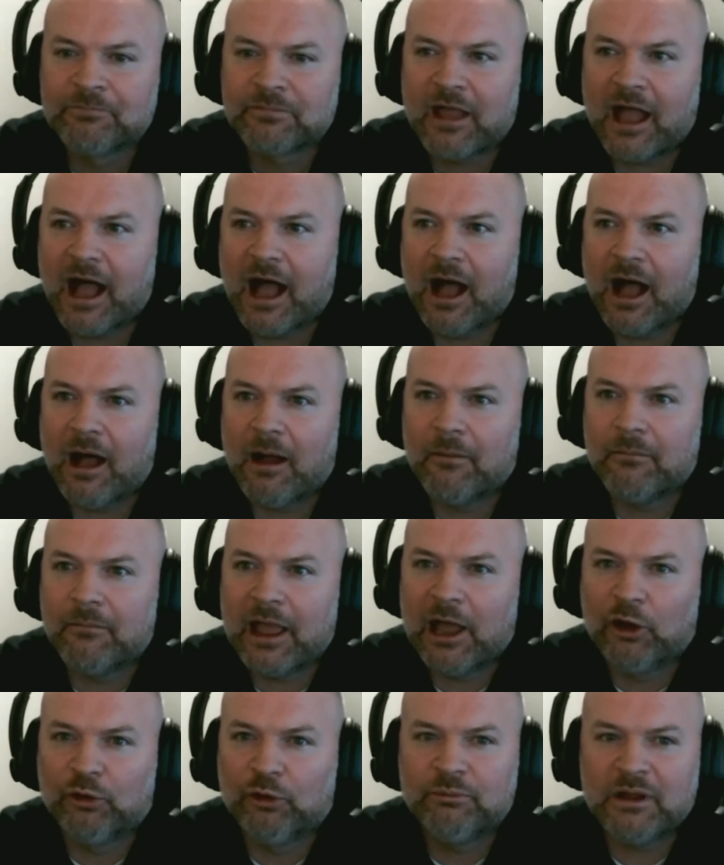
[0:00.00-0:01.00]

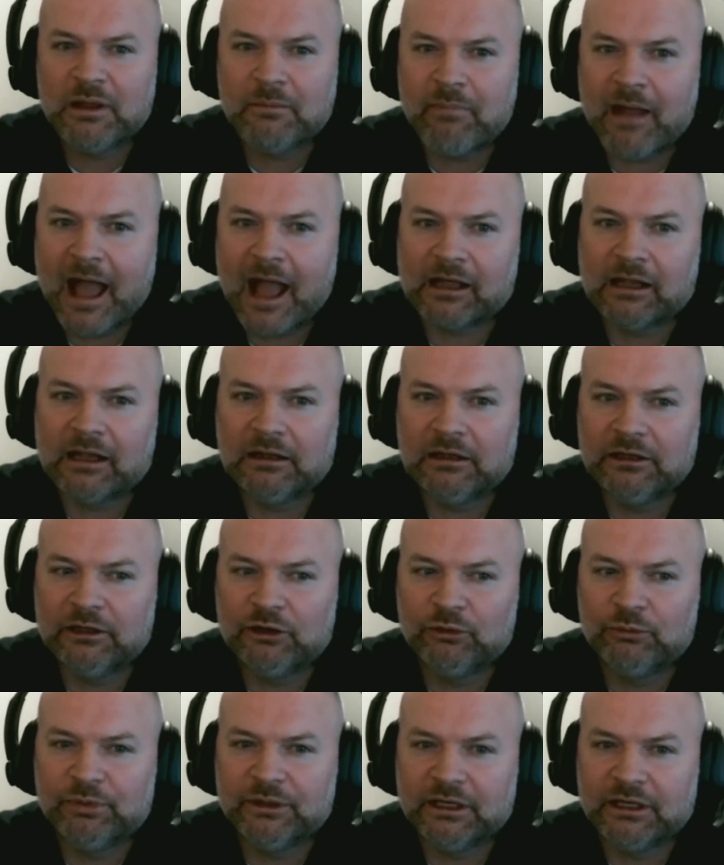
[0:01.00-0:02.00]
held me back a
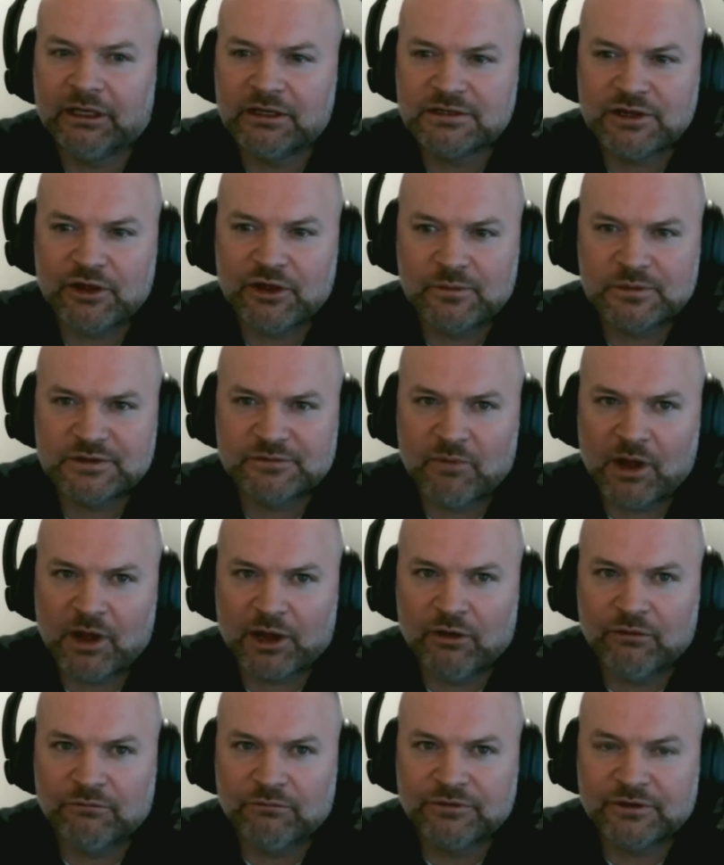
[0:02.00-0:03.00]
little bit in terms of my
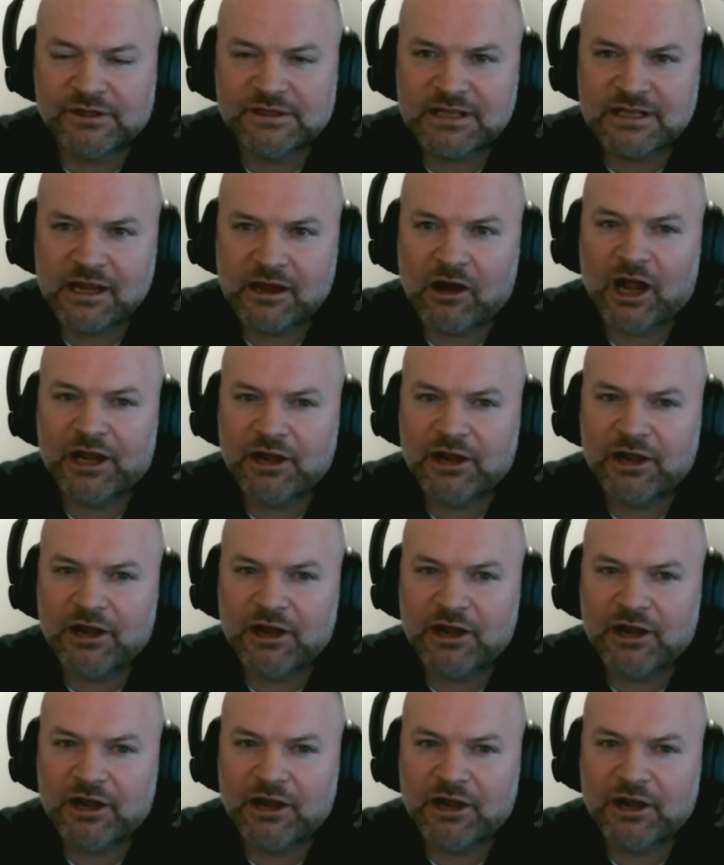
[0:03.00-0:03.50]
confidence here. I